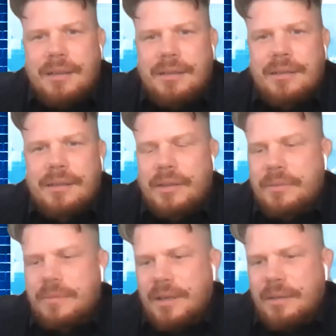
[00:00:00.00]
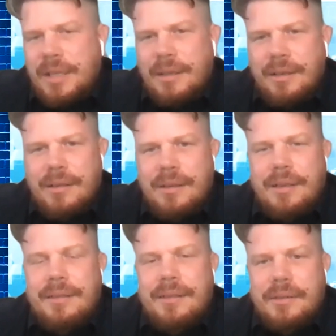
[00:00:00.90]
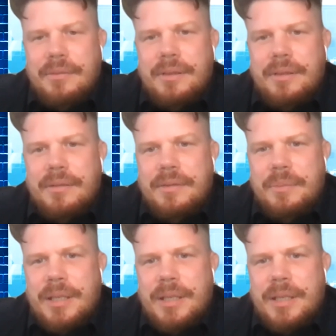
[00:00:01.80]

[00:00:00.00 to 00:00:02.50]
software and making it easier for